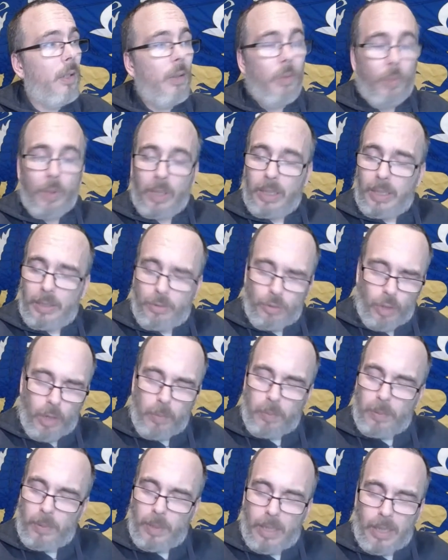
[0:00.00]
he
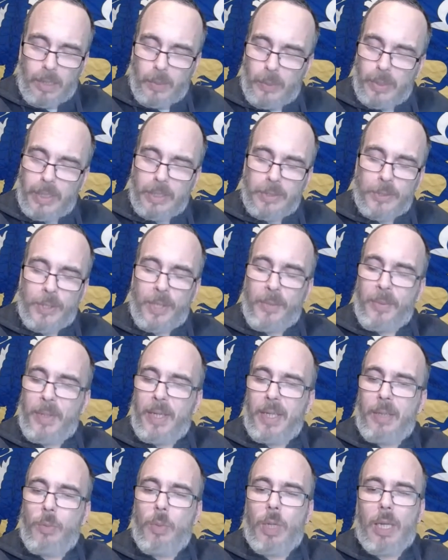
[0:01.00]
drop Alnwick straight
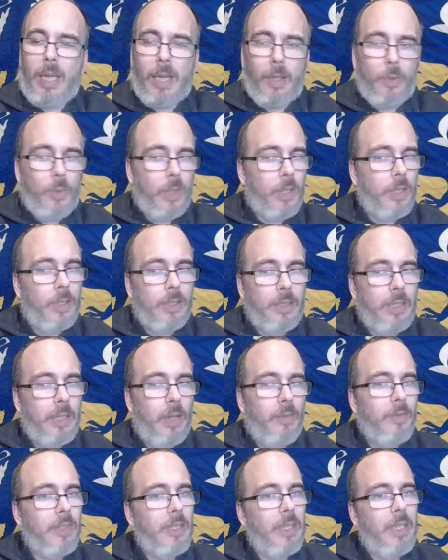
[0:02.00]
away? Will Alnwick, because he
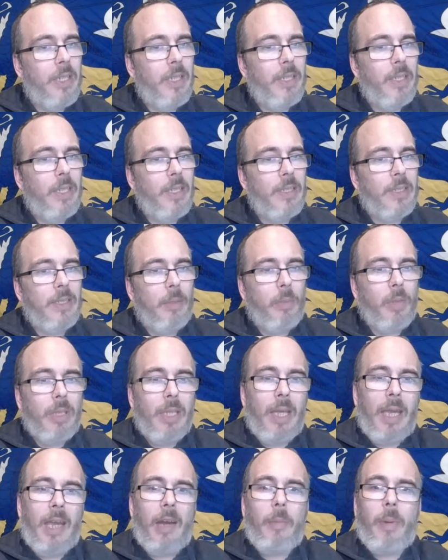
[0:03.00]
obviously, there's something
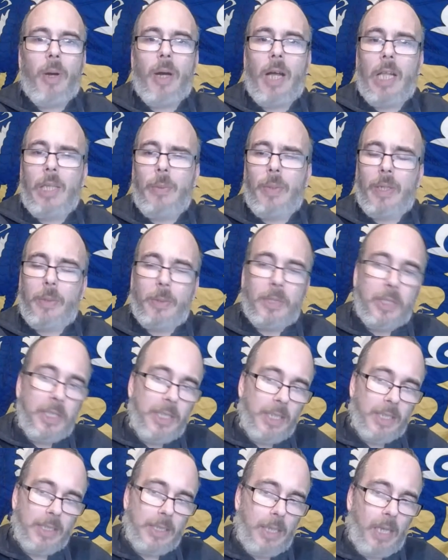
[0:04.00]
there about Alnwick which he
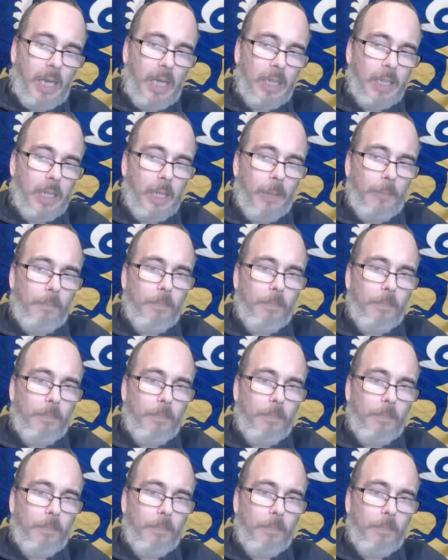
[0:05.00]
doesn't like.